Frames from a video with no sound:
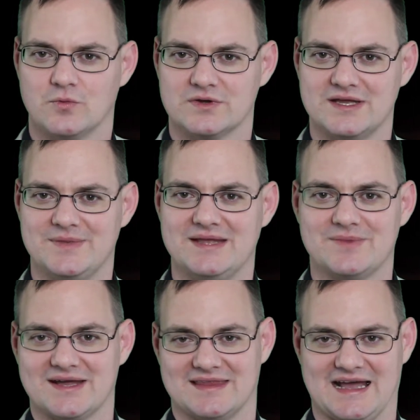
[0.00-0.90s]
What I mean
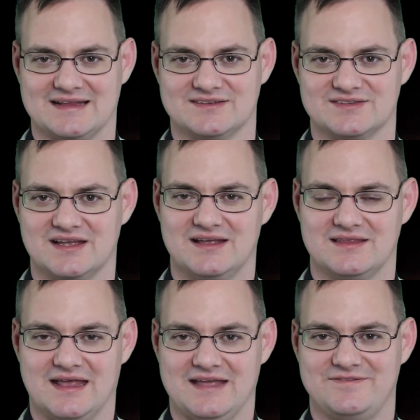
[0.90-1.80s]
by that is
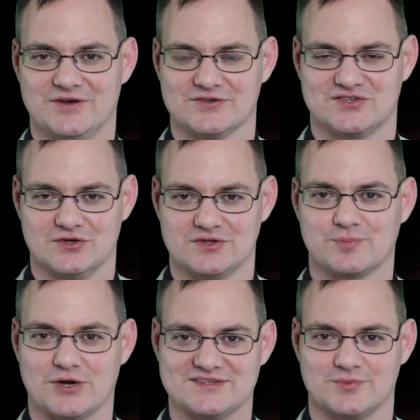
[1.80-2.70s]
they feel so
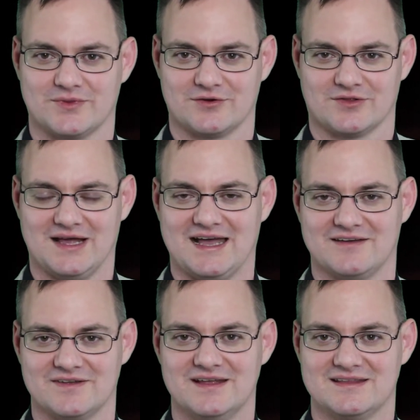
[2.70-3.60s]
depressed with their
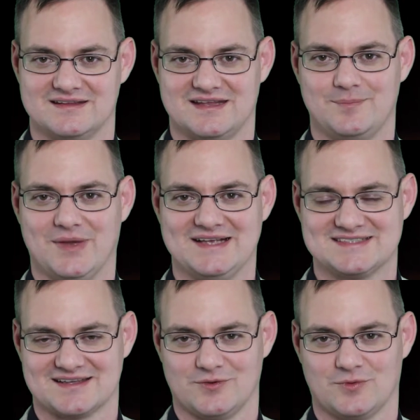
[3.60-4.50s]
life that they
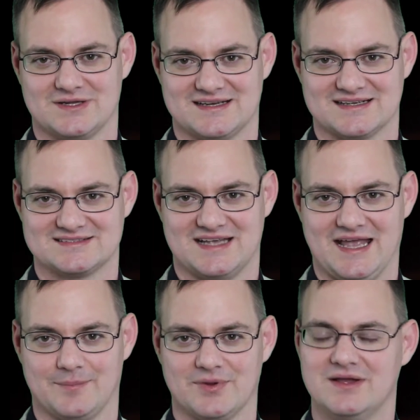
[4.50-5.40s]
basically want to
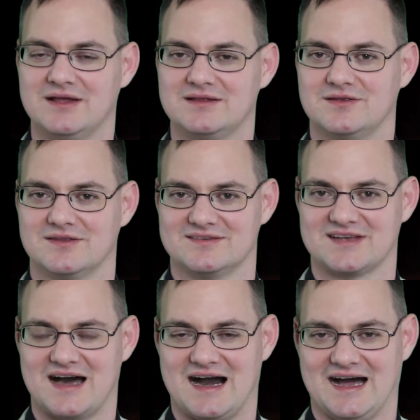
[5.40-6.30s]
escape to this
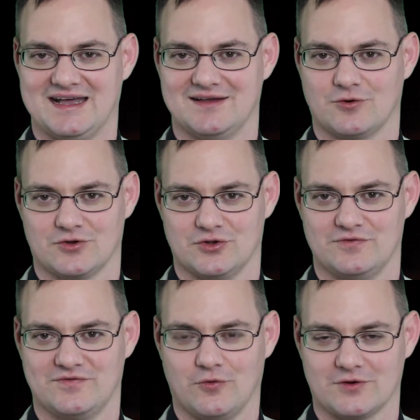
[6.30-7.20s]
high or
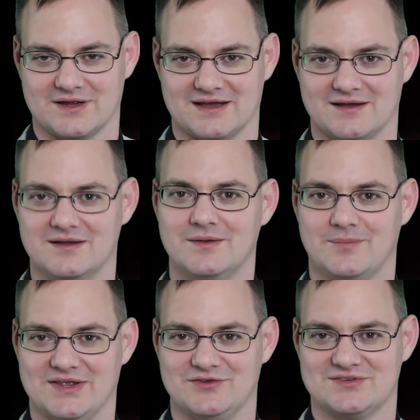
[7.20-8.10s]
euphoria
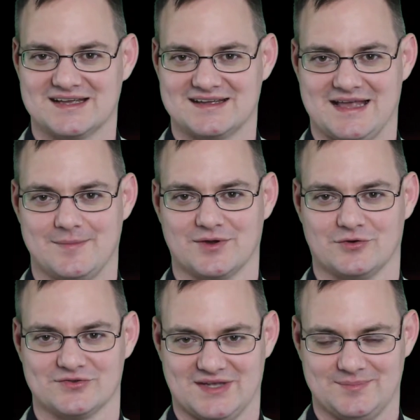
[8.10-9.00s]
by using a
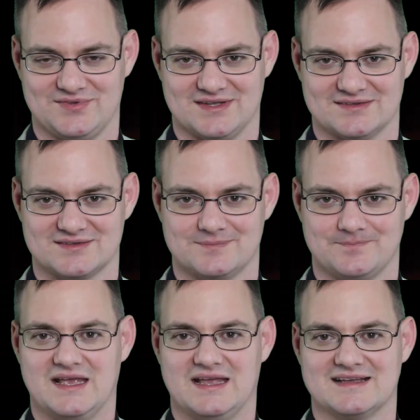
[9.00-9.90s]
chemical substance.
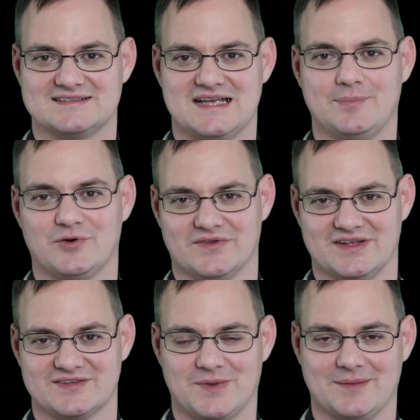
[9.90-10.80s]
An example of
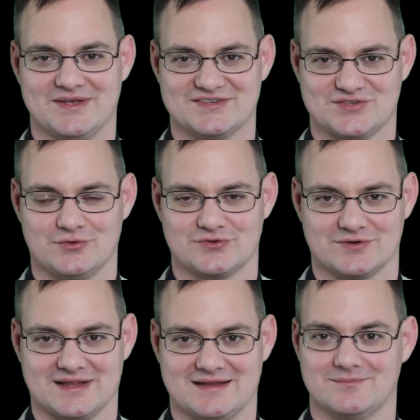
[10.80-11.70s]
this might be a
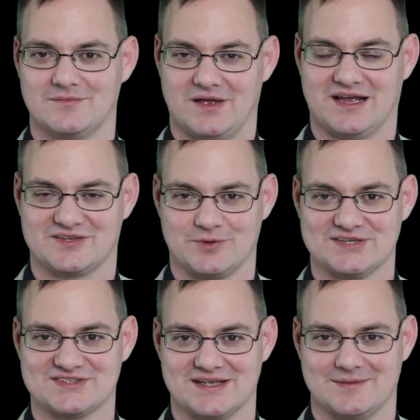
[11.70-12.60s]
soldier that
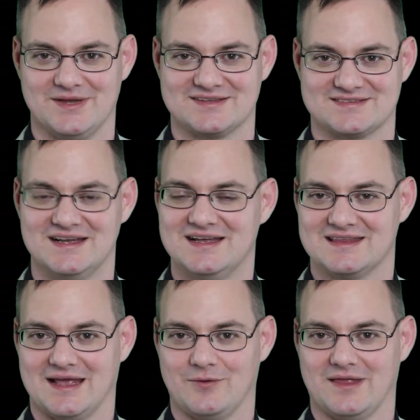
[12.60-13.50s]
expressly admits
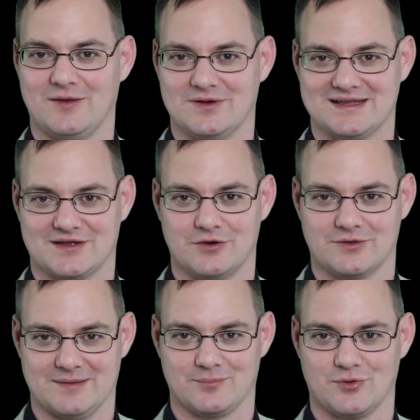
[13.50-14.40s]
they want to go
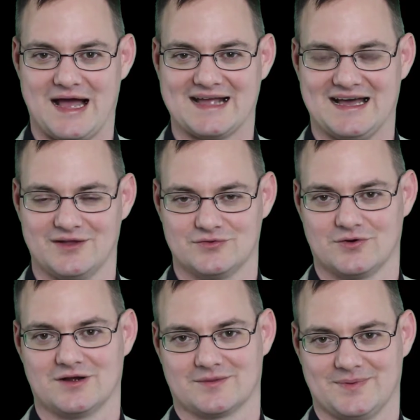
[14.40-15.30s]
get blackout
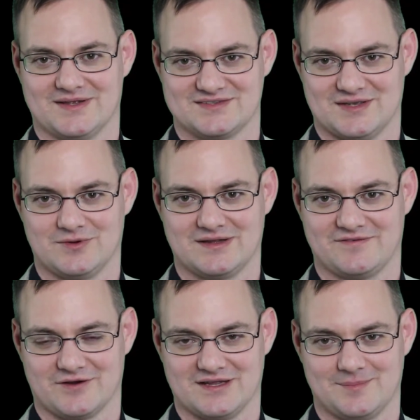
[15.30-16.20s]
drunk because they want to
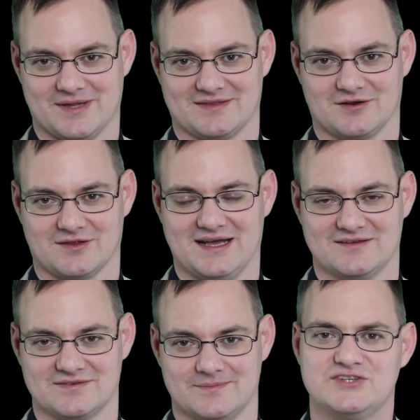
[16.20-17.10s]
forget about their
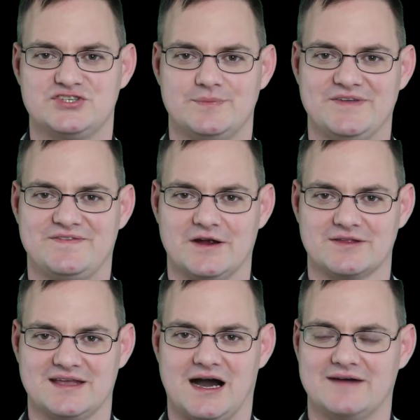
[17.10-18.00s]
life. It should be
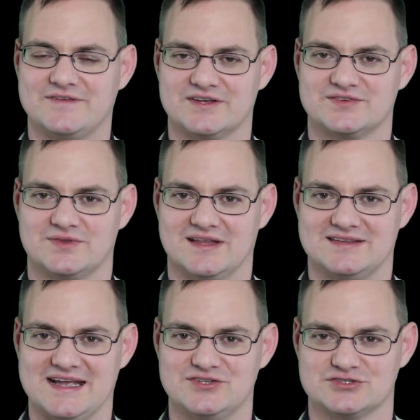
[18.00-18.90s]
fairly obvious the
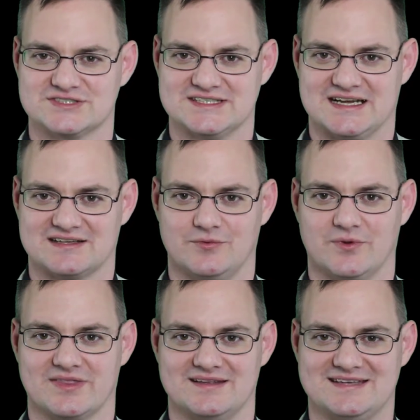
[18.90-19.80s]
dangers connected
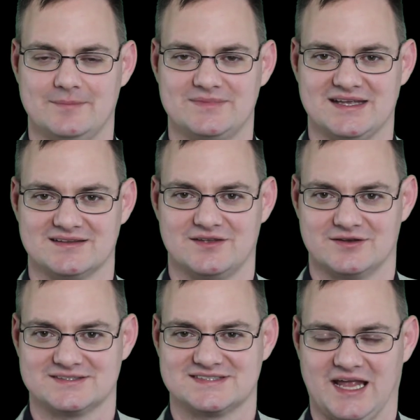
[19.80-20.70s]
with attempting to
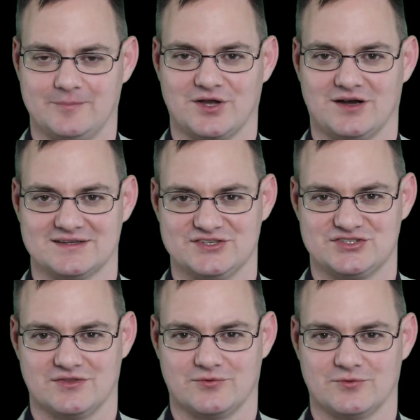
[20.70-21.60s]
escape
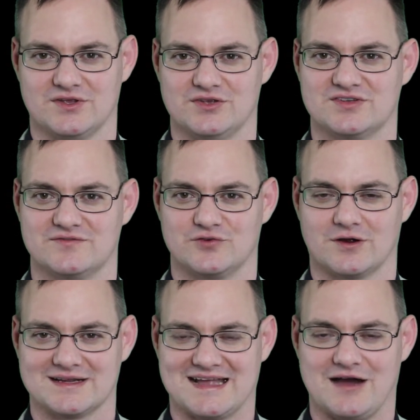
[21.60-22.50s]
cognition through the use of
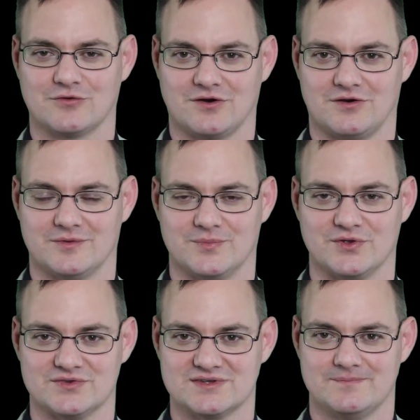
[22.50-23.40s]
drug and alcohol
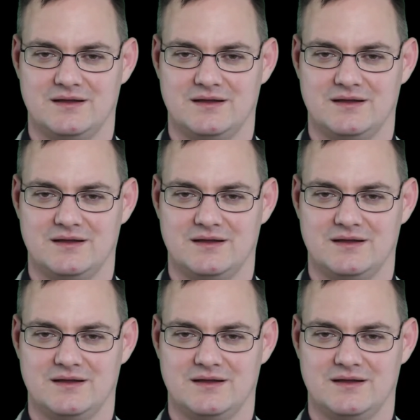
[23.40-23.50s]
abuse.